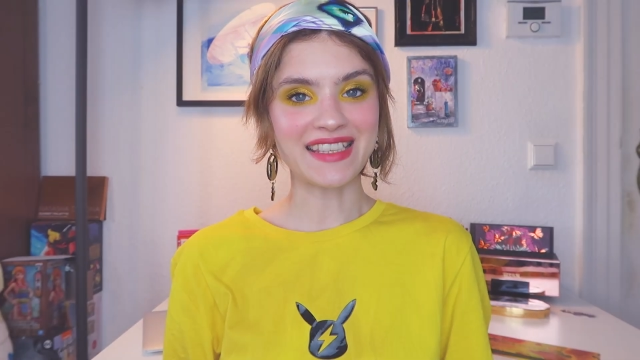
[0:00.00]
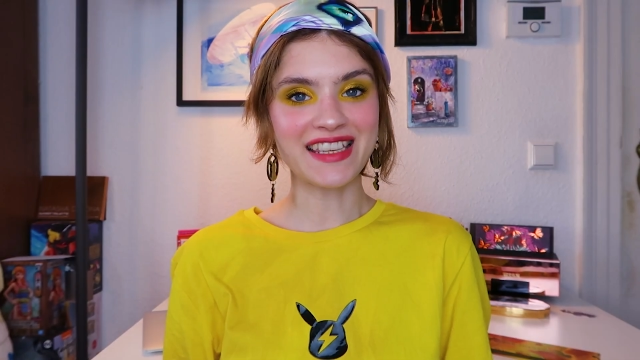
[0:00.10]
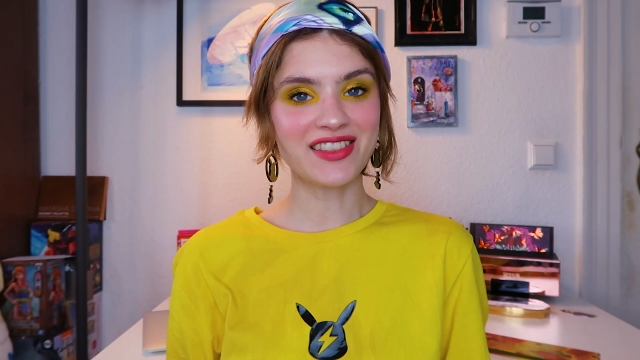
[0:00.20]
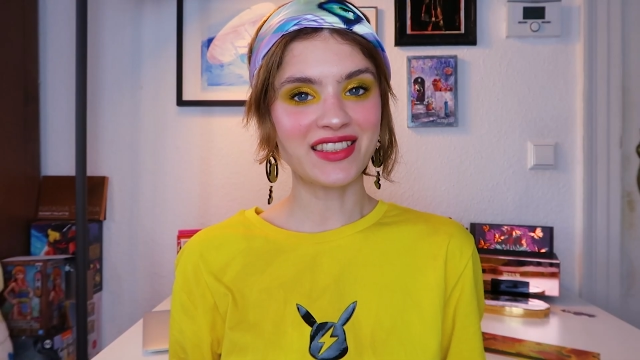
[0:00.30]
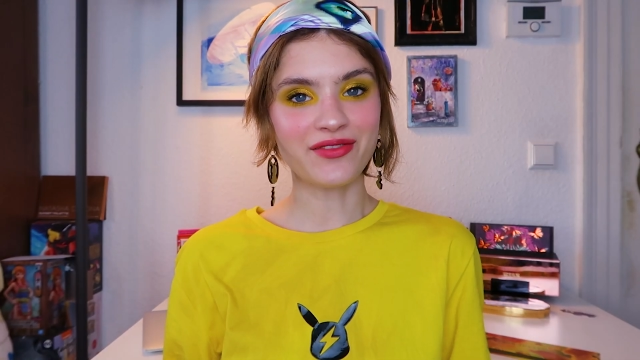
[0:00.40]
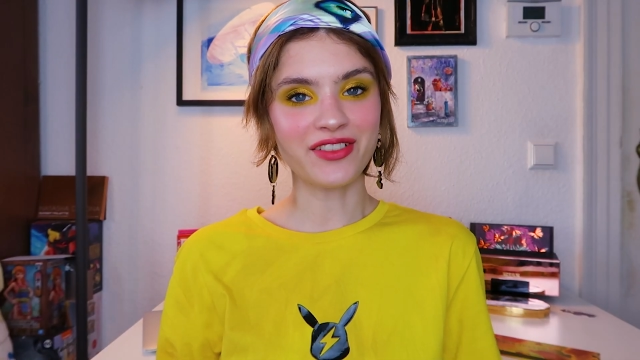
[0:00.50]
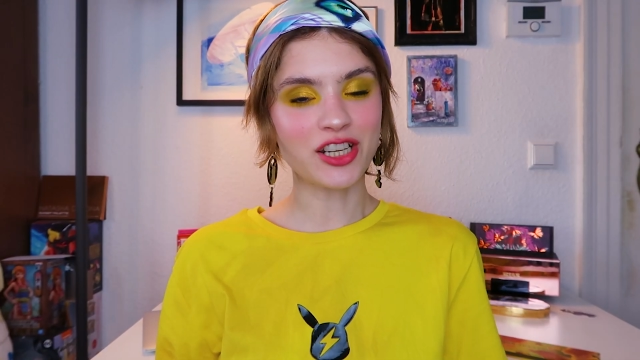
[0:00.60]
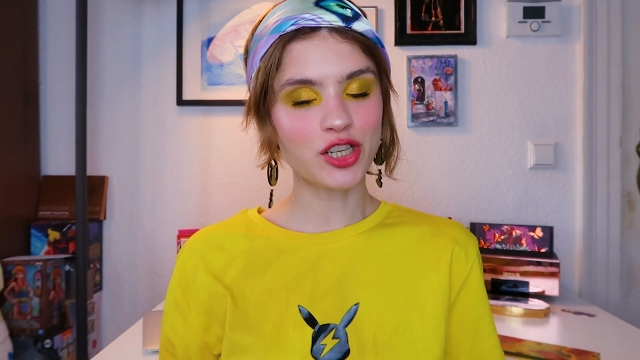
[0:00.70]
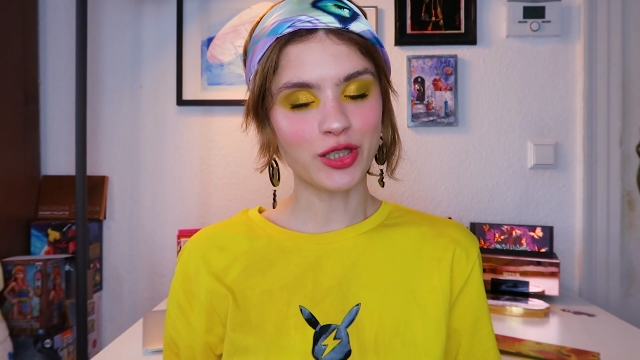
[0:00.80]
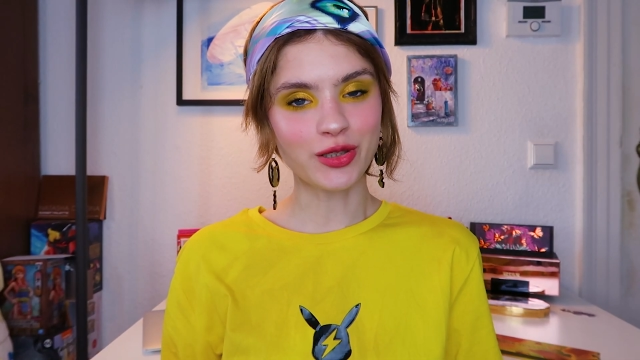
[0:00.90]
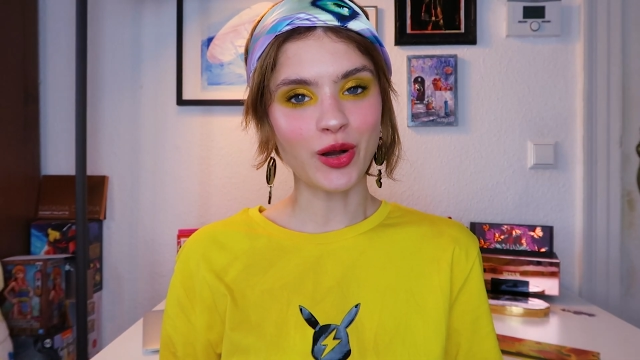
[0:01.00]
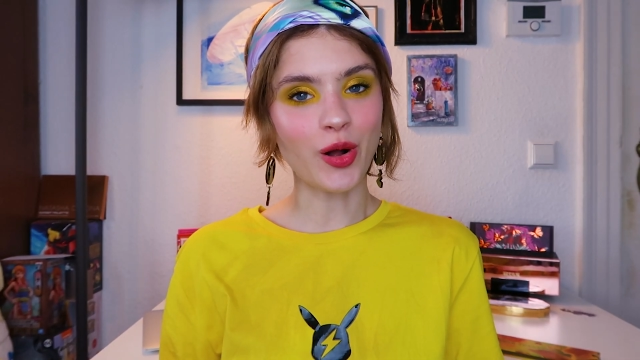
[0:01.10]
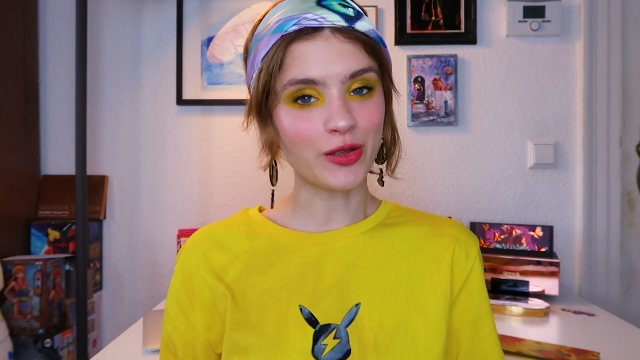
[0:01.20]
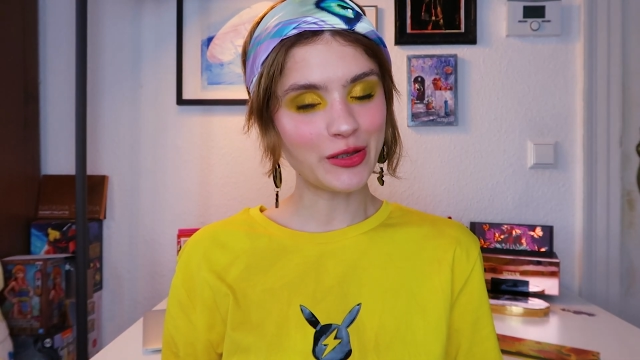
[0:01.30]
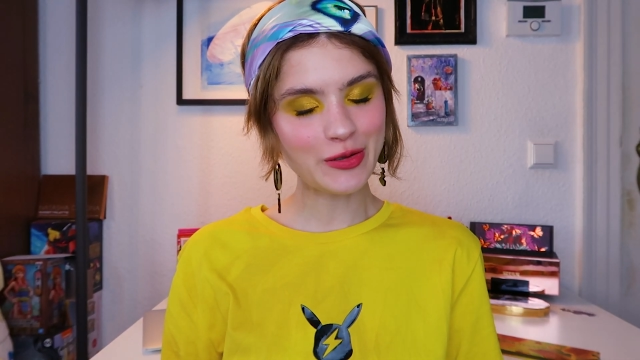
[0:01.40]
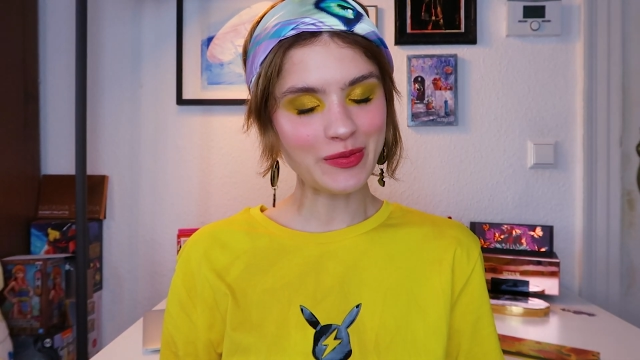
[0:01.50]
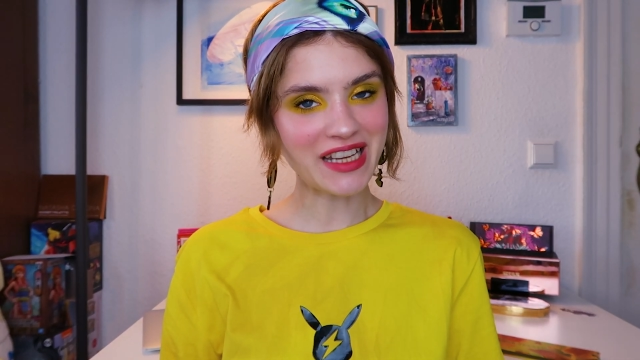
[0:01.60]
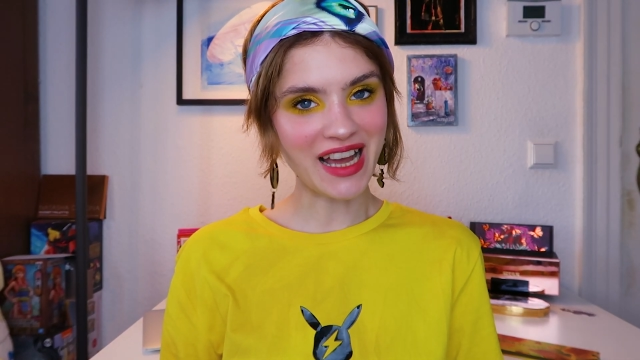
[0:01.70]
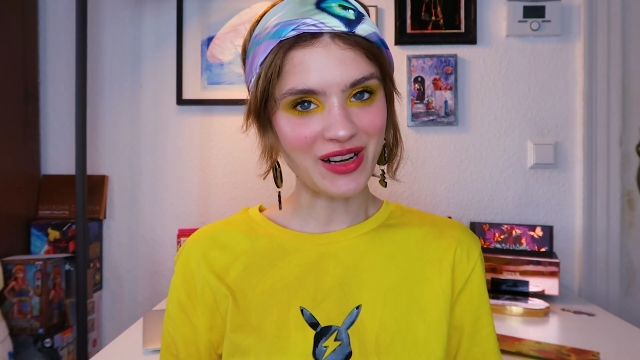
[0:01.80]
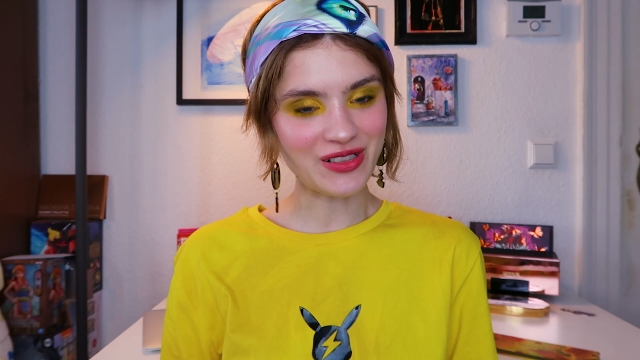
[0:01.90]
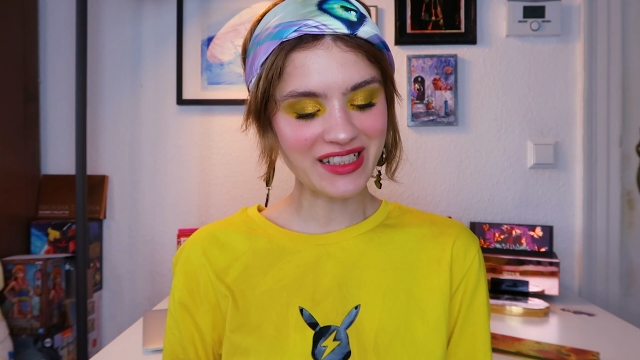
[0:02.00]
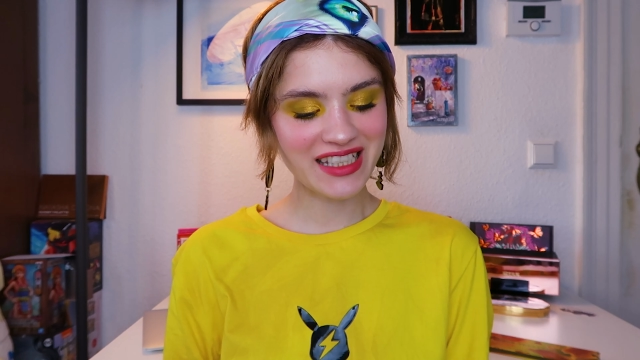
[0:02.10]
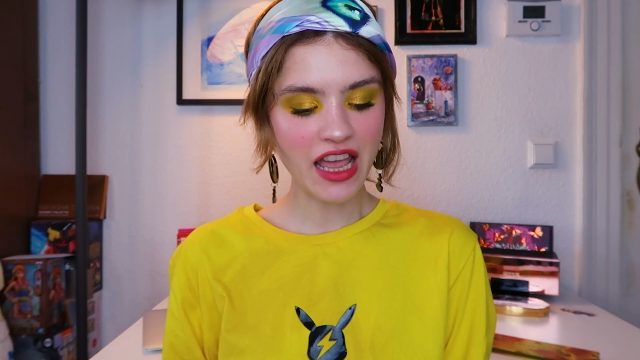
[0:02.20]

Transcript: and here's the finished look all zoomed out.